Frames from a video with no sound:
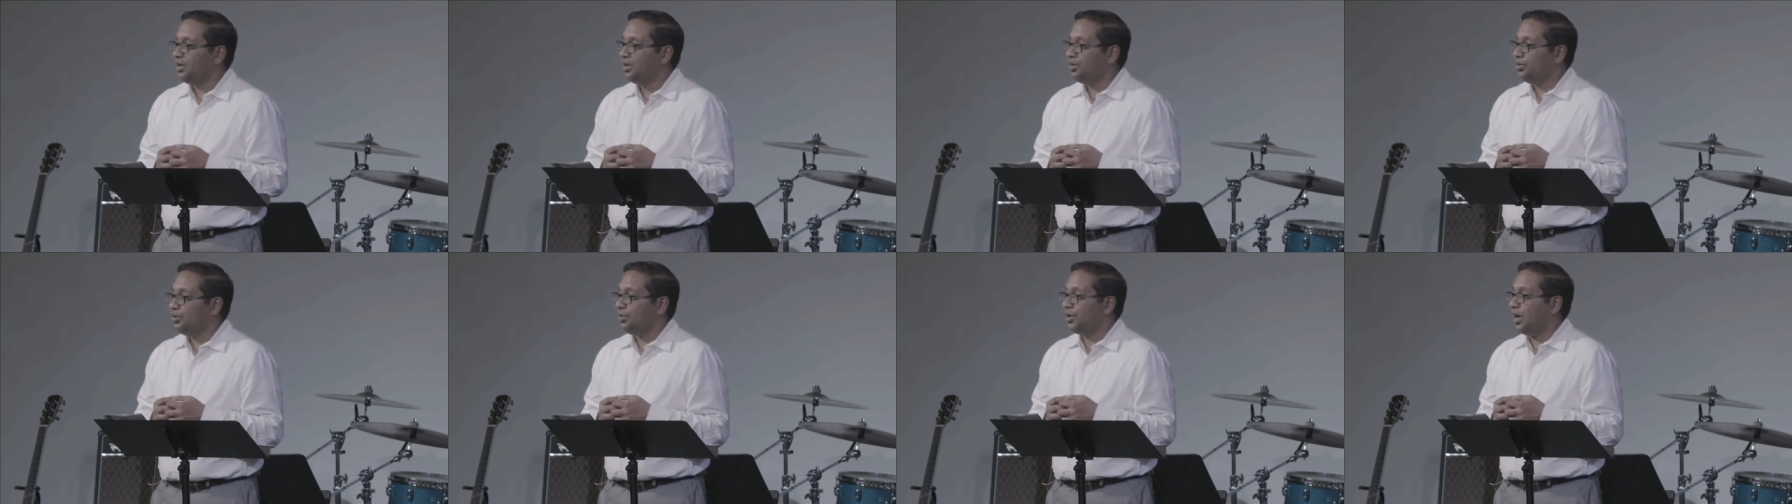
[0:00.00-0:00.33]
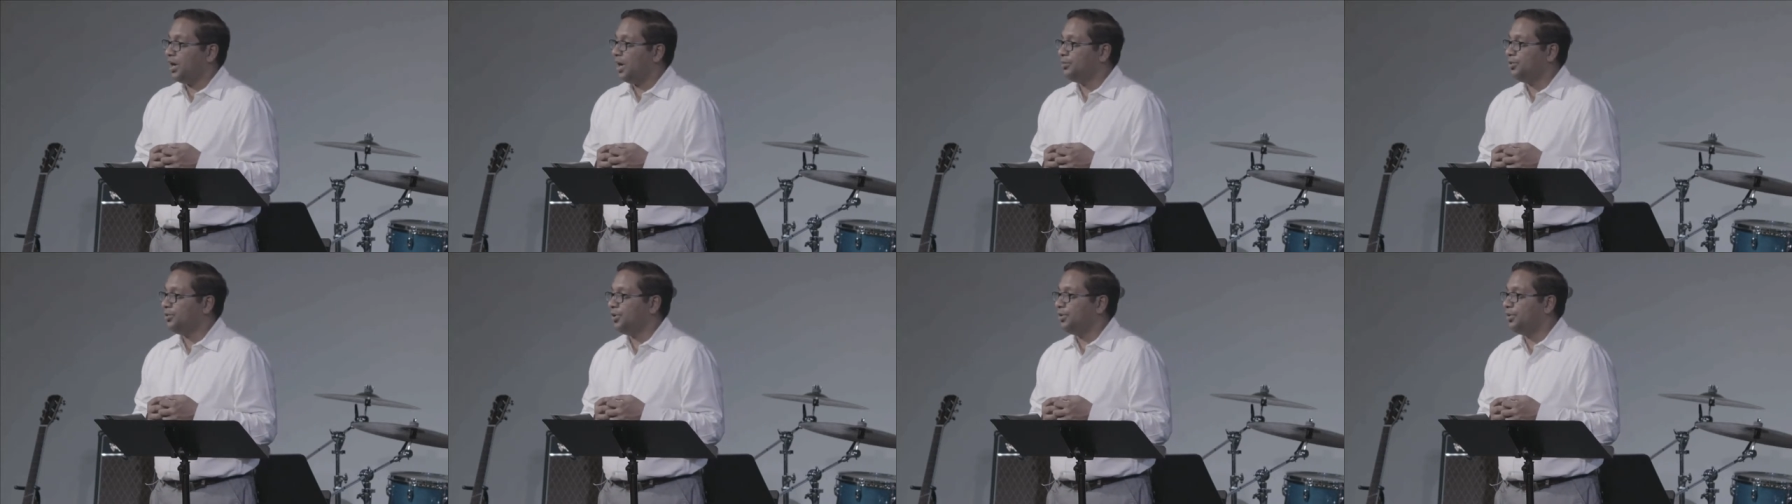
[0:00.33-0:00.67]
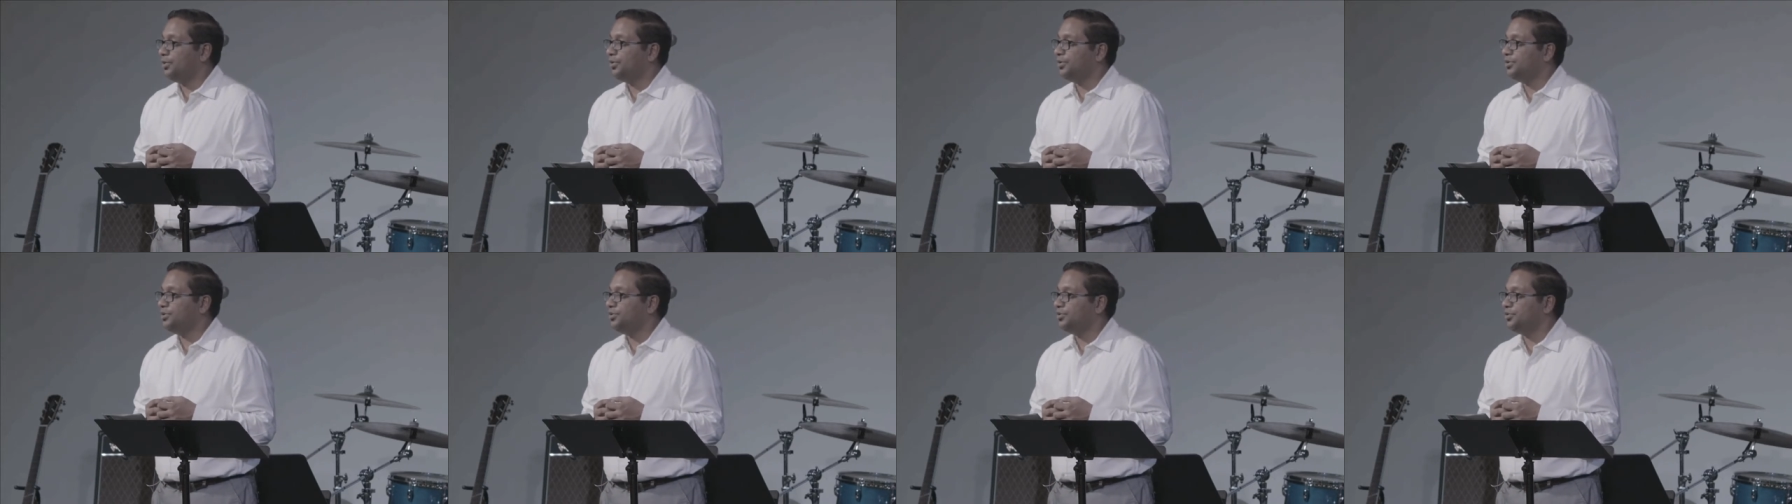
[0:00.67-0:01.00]
Where I'm
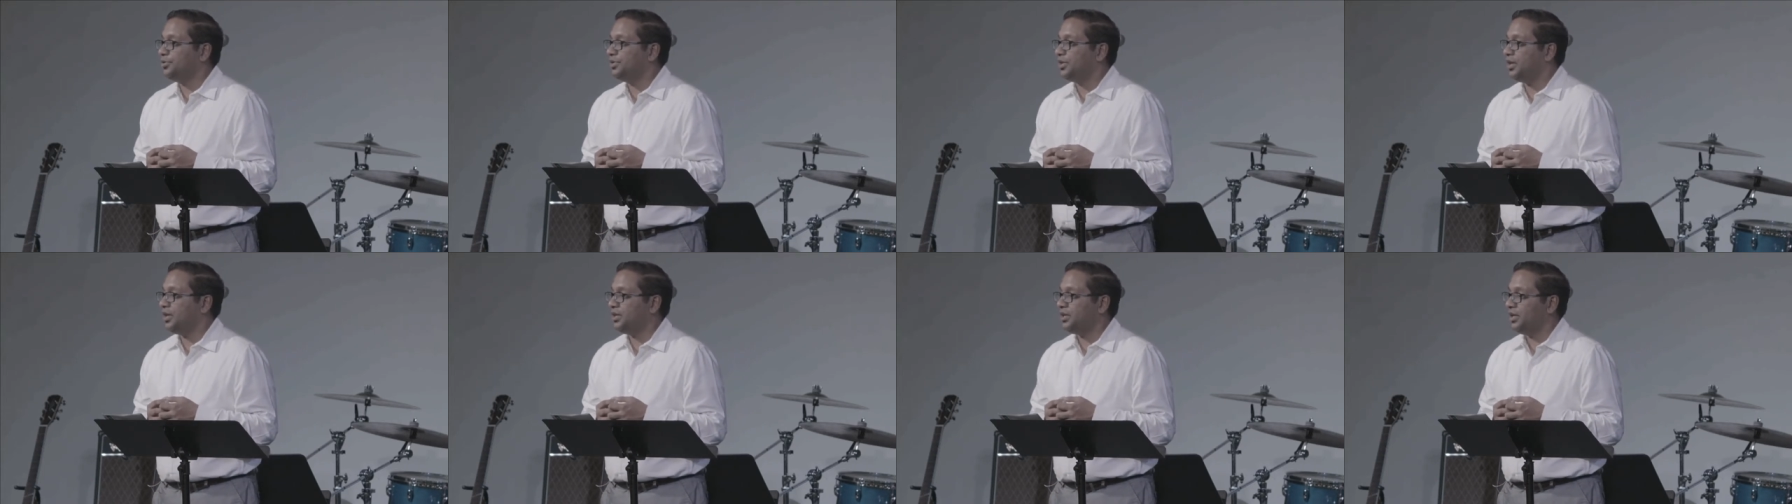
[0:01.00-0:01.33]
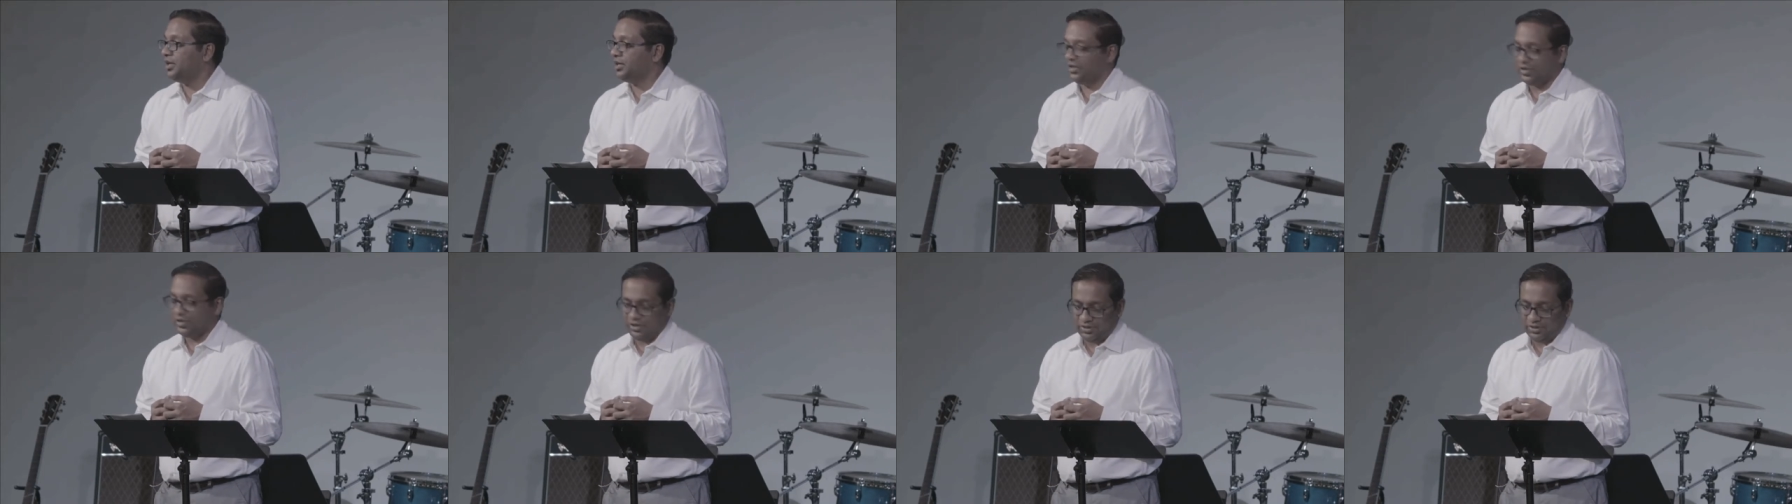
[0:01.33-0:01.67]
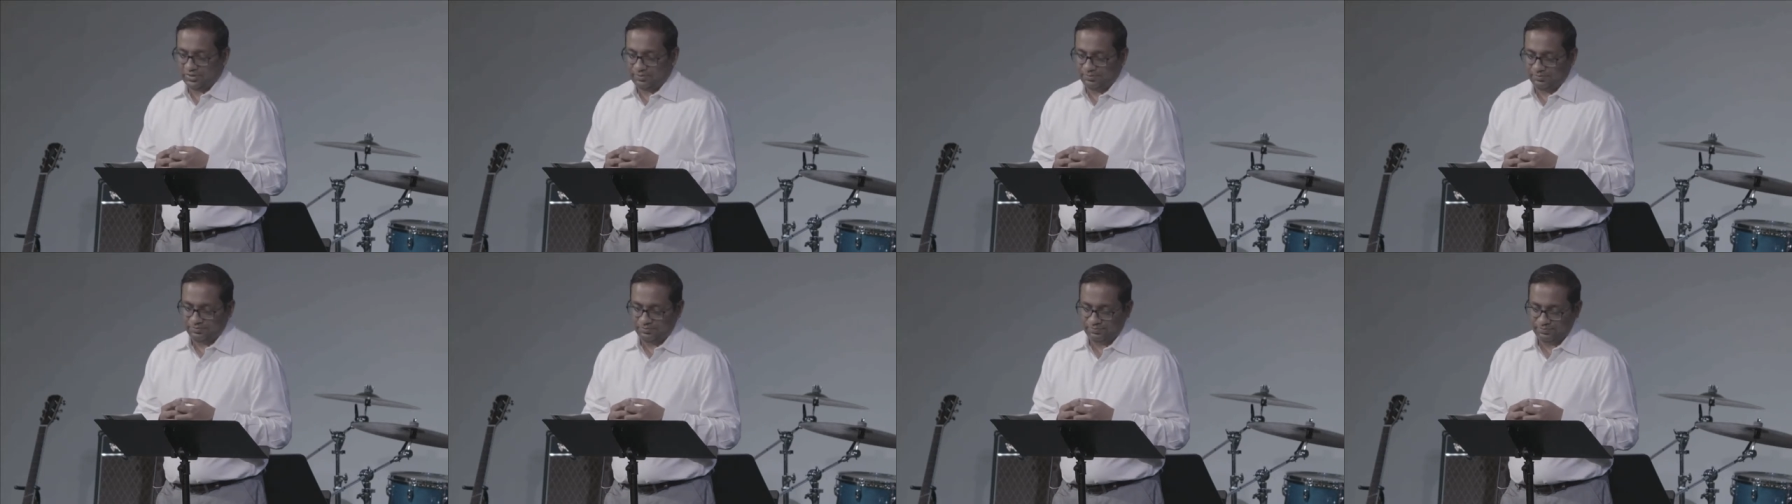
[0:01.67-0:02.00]
going, you cannot
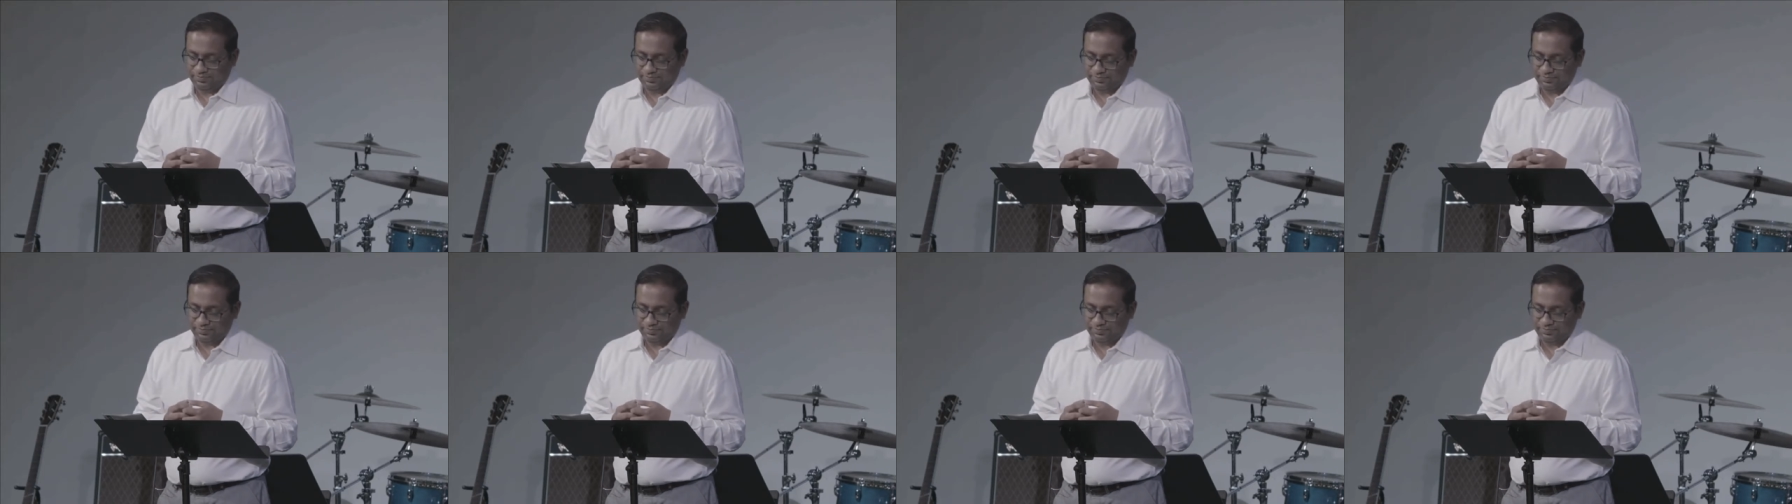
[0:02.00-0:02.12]
come.